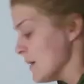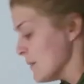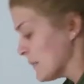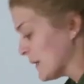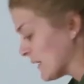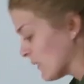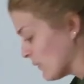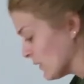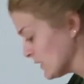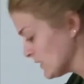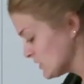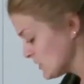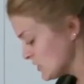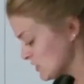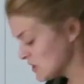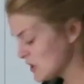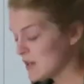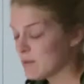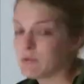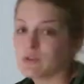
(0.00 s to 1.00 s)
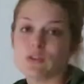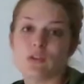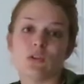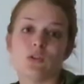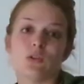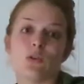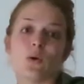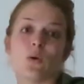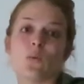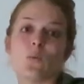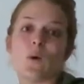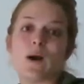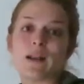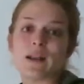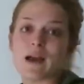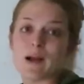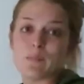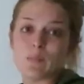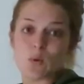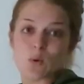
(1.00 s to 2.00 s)
But I wanted to share with you
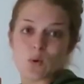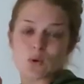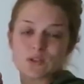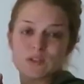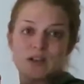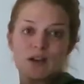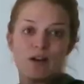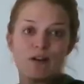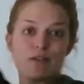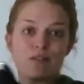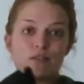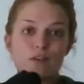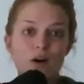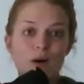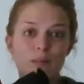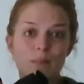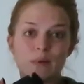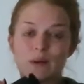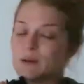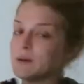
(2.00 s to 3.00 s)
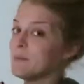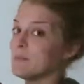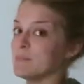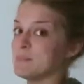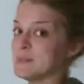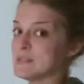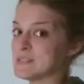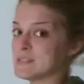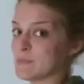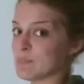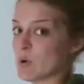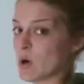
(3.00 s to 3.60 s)
what I bought from Mr.